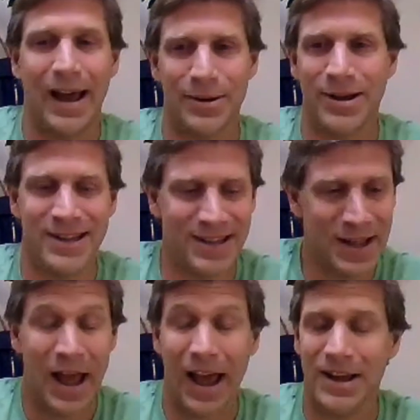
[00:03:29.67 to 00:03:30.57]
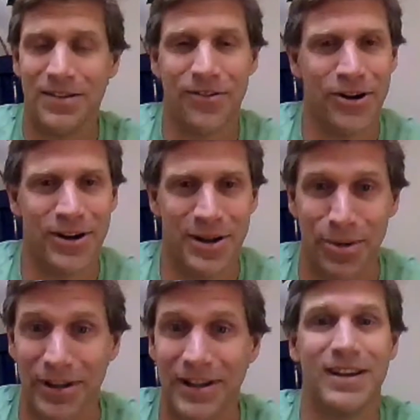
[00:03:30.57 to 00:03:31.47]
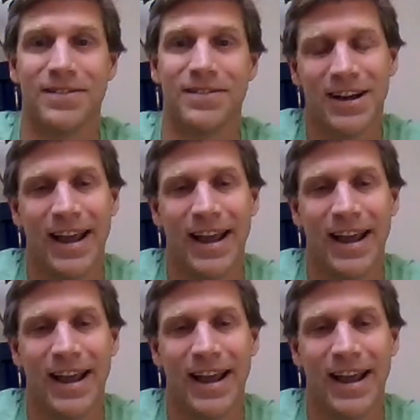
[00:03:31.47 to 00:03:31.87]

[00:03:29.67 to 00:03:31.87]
I, I converted and believed.